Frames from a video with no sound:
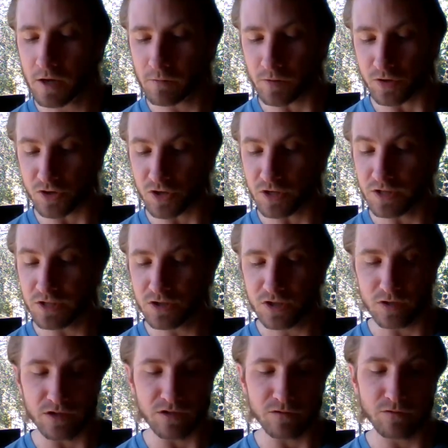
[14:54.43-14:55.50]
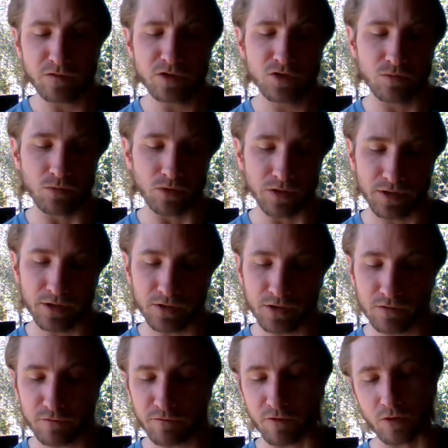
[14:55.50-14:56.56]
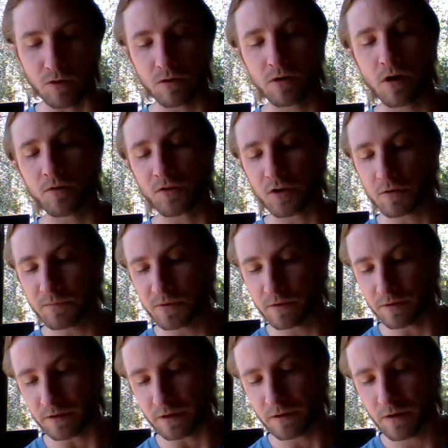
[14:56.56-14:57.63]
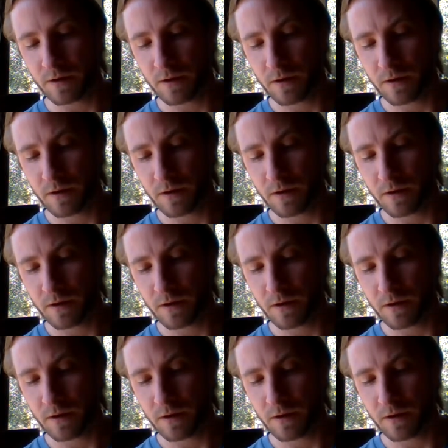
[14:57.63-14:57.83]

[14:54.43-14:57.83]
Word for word: which each individually can confer on the community.